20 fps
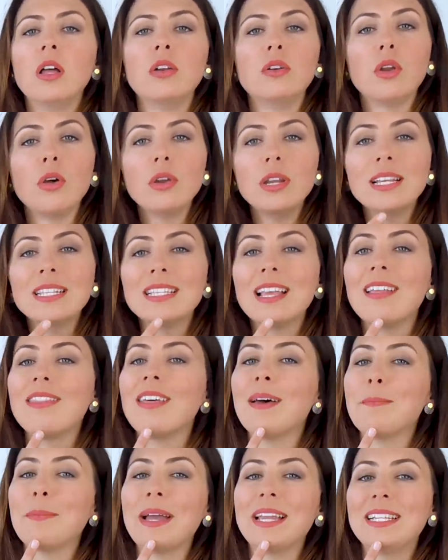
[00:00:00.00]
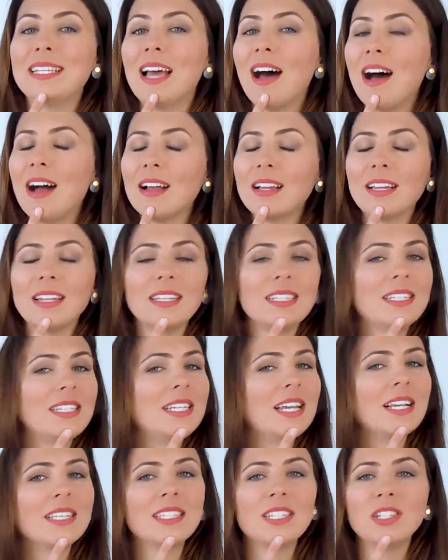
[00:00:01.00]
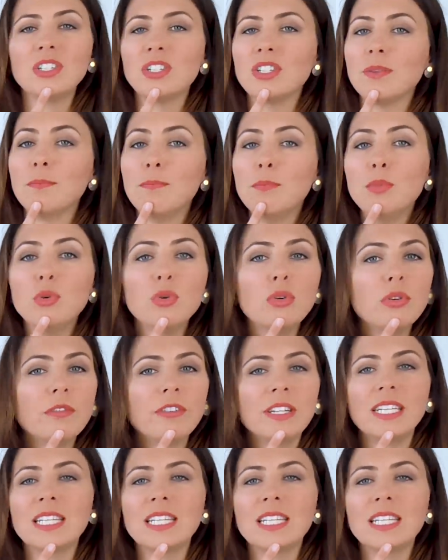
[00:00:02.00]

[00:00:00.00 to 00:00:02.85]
Notice that my tongue doesn't move,